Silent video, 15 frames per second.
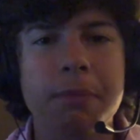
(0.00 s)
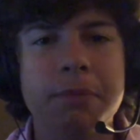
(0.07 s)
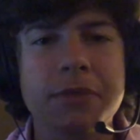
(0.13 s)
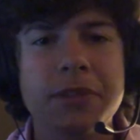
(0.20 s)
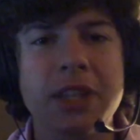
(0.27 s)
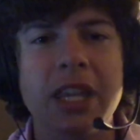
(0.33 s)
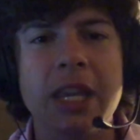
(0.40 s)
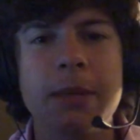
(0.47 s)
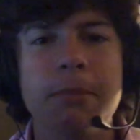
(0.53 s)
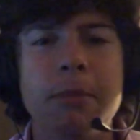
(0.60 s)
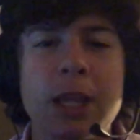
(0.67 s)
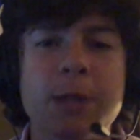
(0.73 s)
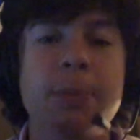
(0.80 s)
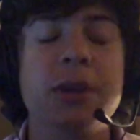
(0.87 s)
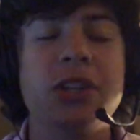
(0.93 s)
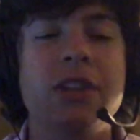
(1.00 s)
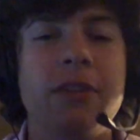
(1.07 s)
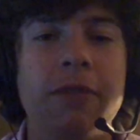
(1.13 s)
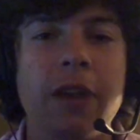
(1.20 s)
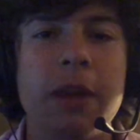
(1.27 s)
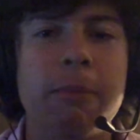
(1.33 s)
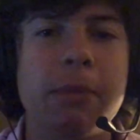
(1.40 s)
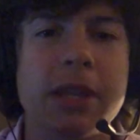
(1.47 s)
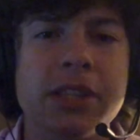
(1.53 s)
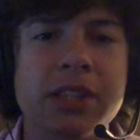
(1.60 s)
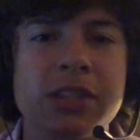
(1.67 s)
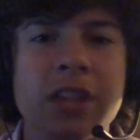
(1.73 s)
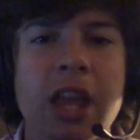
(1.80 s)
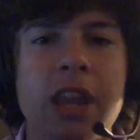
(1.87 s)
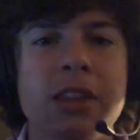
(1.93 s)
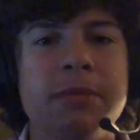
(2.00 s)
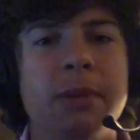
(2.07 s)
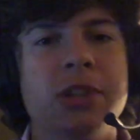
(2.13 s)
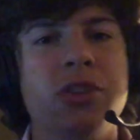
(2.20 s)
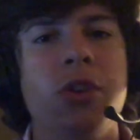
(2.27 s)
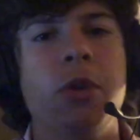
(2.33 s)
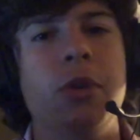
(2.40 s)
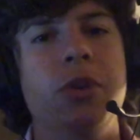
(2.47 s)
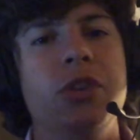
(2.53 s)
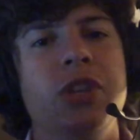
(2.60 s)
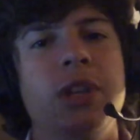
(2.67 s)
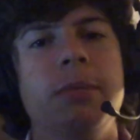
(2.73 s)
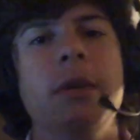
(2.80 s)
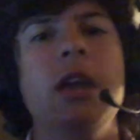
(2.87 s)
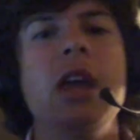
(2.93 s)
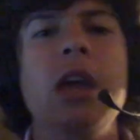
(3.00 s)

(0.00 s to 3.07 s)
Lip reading: team, especially fan bases, not as much ownership,